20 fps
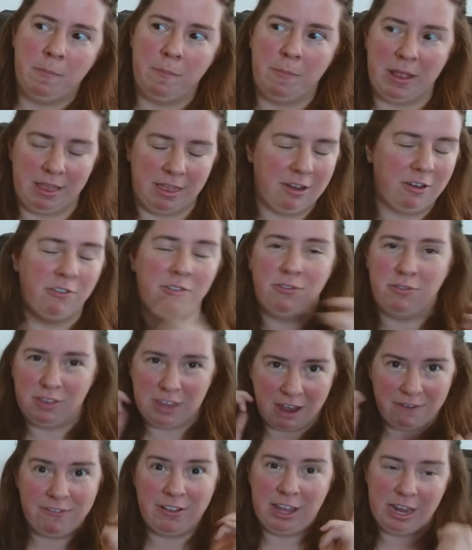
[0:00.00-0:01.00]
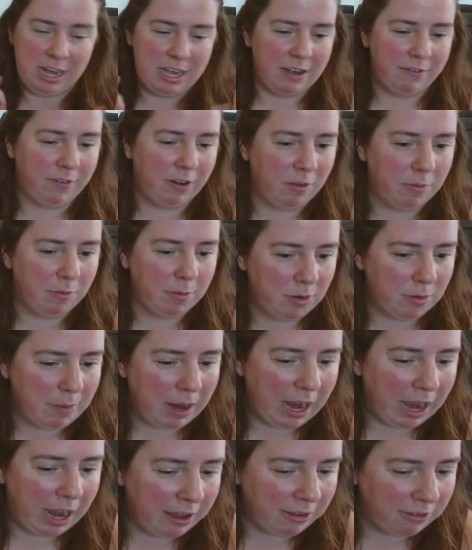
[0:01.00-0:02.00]
but there's definitely a difference between my
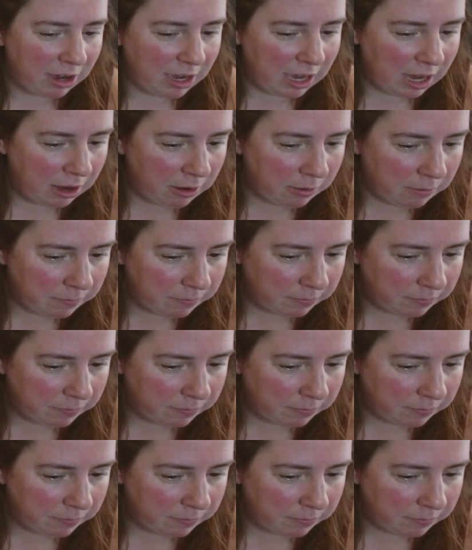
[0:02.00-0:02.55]
eyes right now